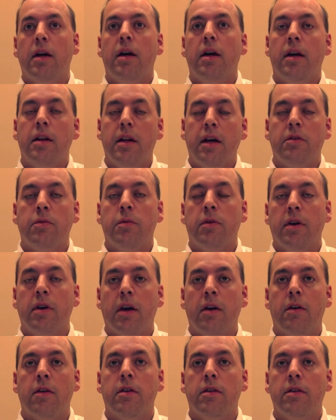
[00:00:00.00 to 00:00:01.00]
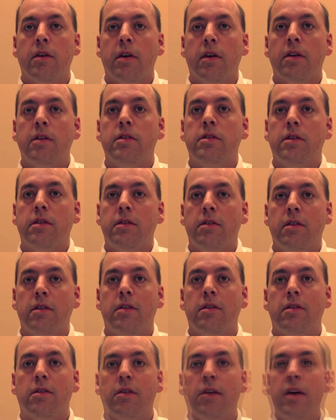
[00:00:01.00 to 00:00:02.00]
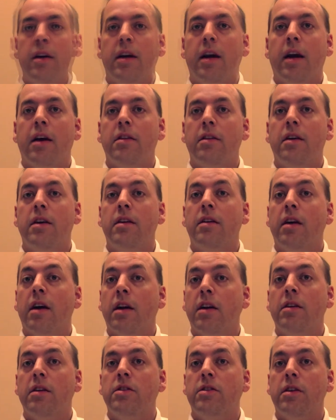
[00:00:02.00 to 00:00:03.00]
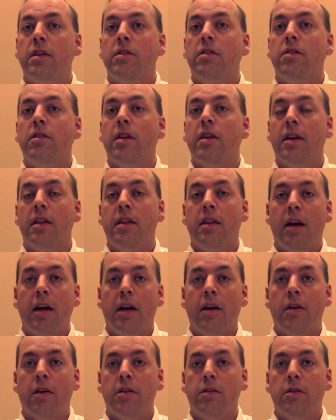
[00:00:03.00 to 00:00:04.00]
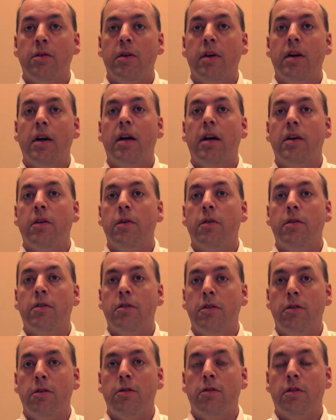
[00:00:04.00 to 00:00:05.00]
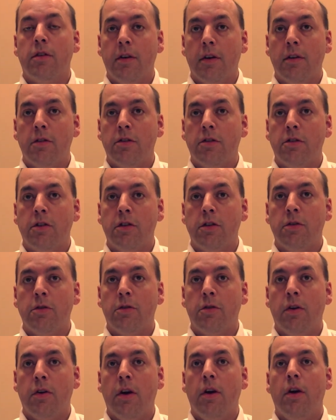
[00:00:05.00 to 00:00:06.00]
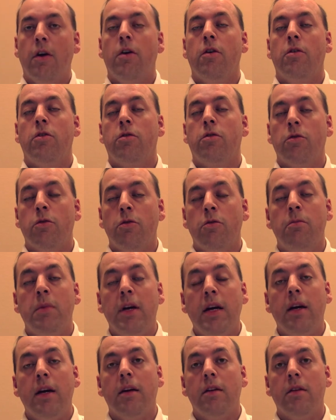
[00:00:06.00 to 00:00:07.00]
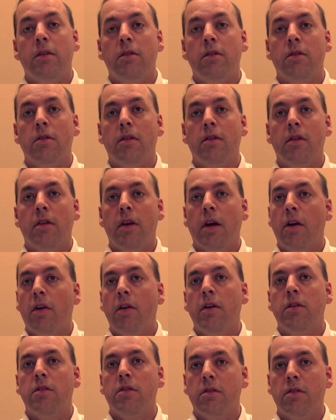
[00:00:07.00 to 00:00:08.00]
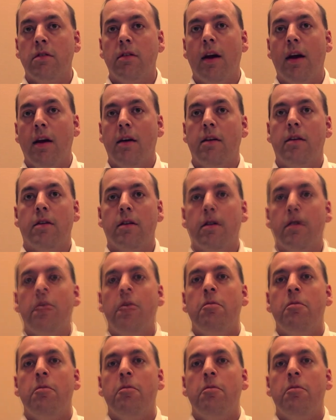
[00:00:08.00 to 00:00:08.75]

And that's what counterintelligence is. Finding out the intelligence that they are doing and going to use against you through means that aren't standard.